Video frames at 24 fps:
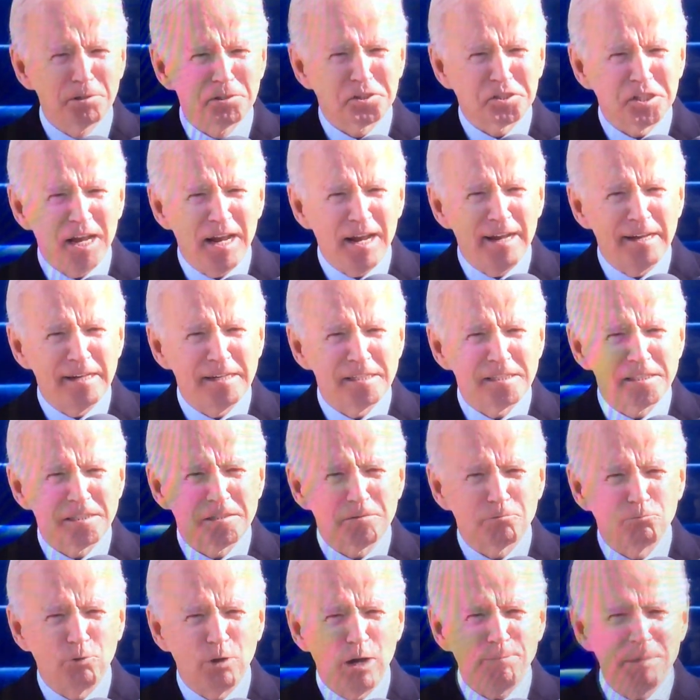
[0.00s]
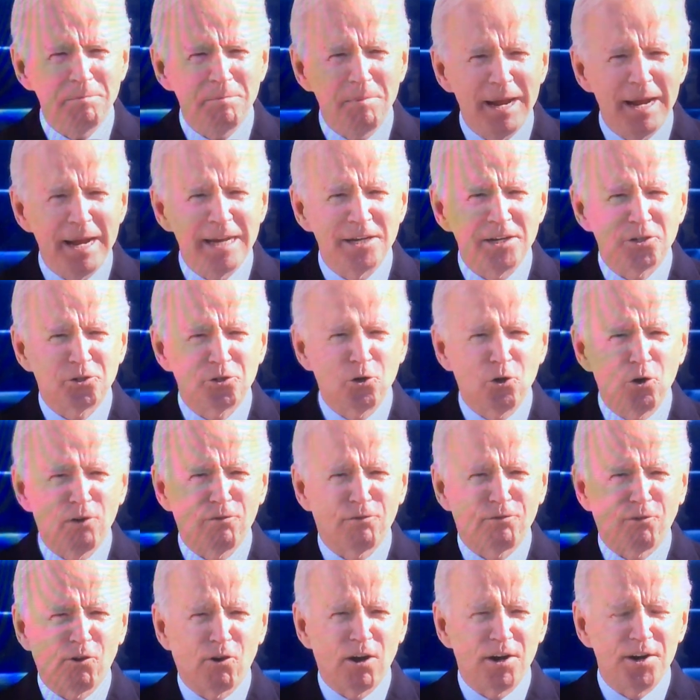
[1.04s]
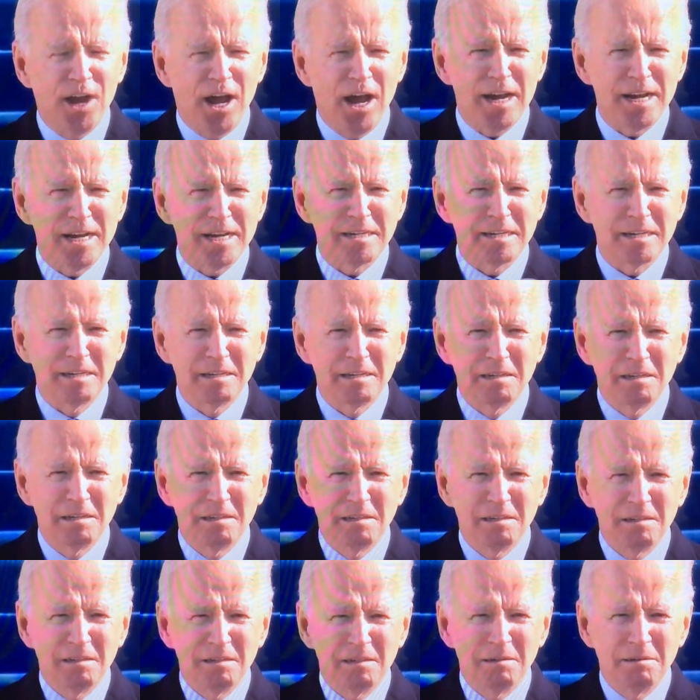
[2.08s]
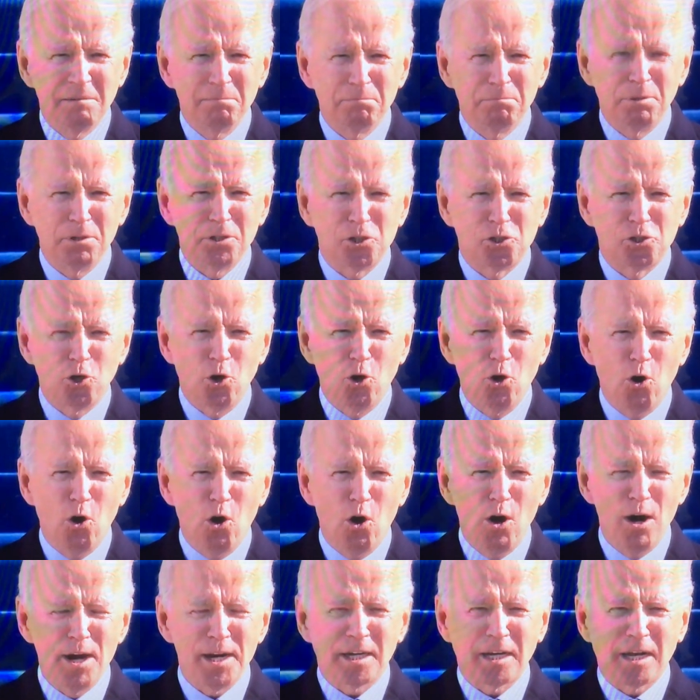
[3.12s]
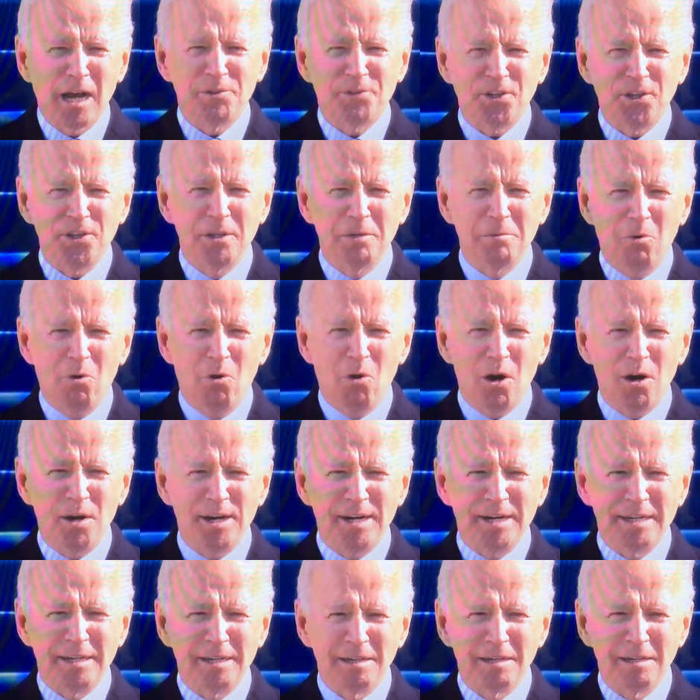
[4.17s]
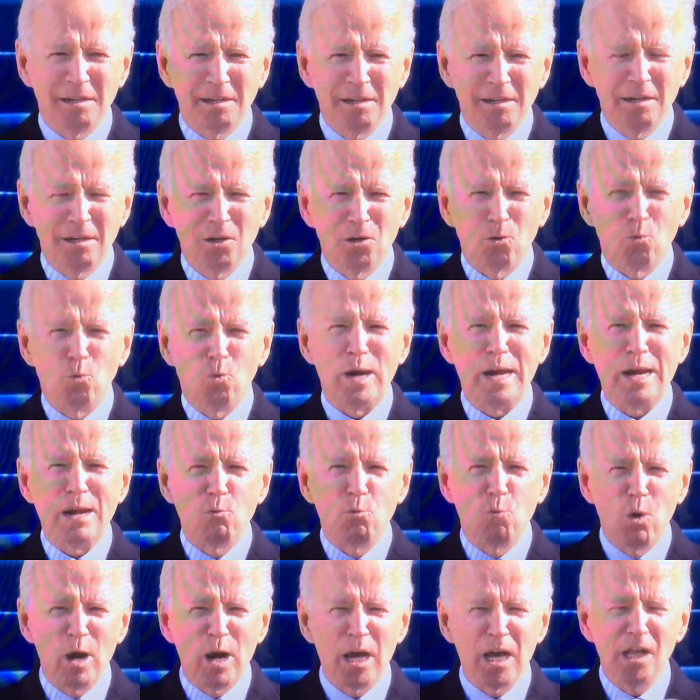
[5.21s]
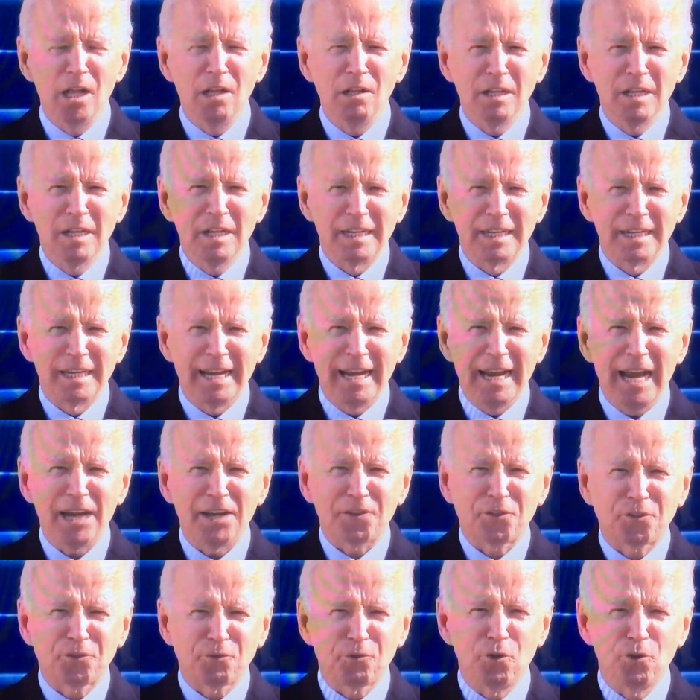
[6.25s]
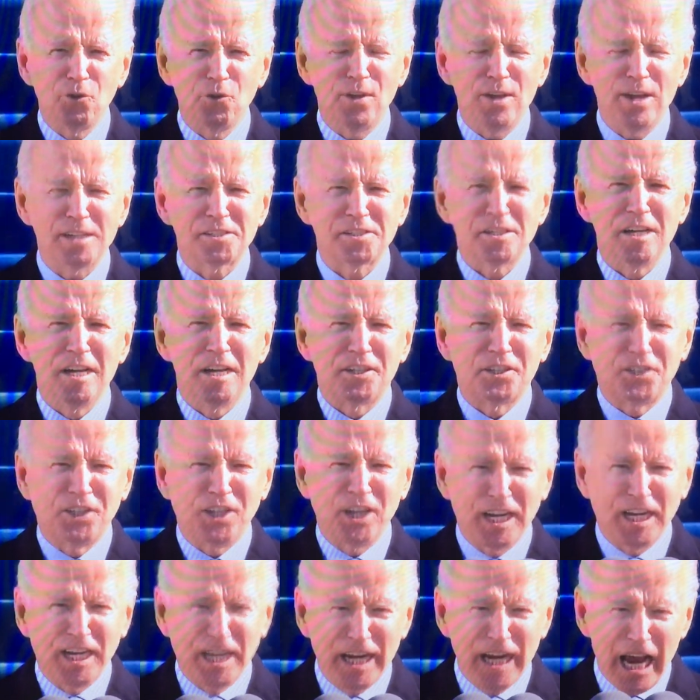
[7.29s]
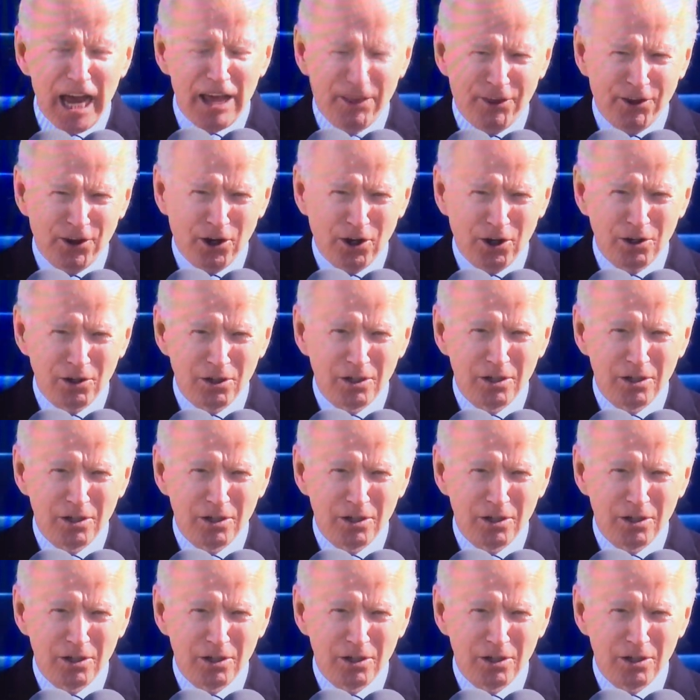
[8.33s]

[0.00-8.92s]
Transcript: says, weeping may endure for a night, but joy cometh in the morning. We will get through this together,